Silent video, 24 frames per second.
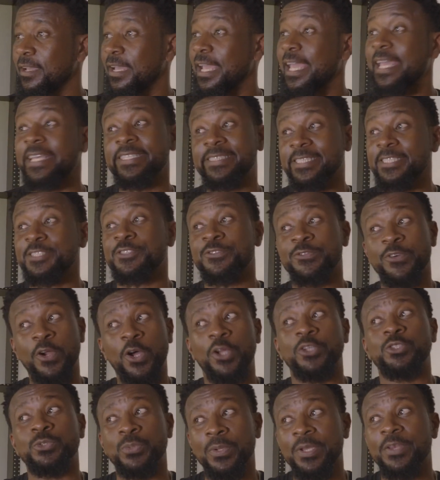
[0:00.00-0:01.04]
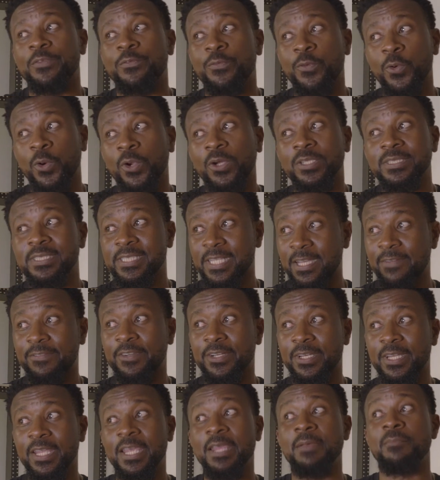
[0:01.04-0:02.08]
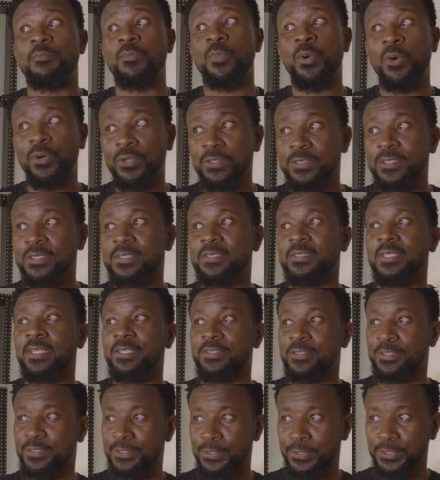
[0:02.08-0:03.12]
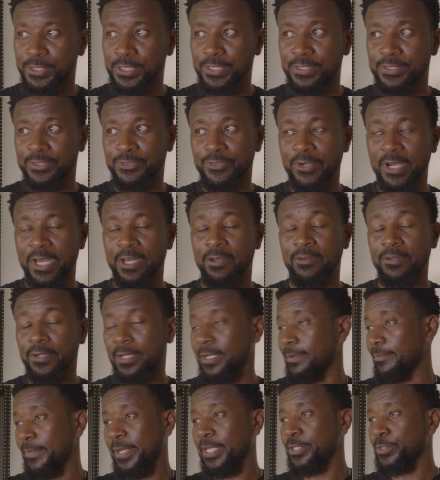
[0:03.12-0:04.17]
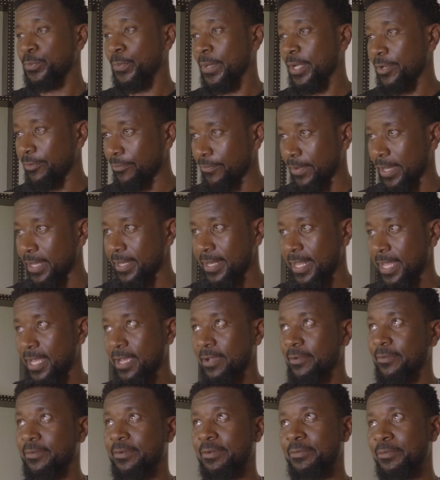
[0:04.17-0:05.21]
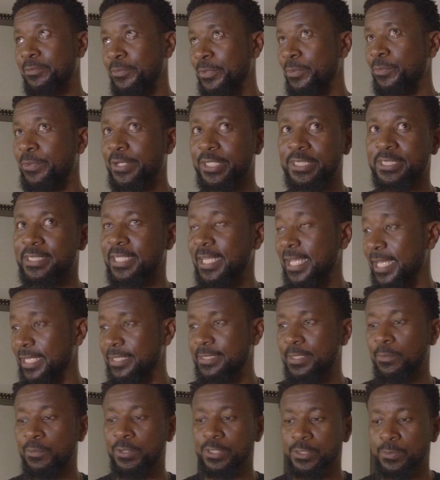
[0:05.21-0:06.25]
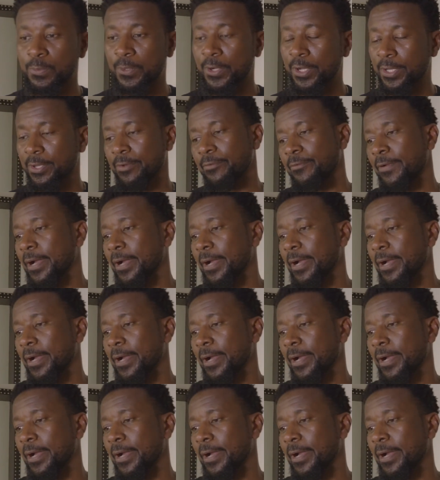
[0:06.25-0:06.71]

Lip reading: ACs run 24/7 in most institutions, right? Look at me sweating right now. We wish the AC was working,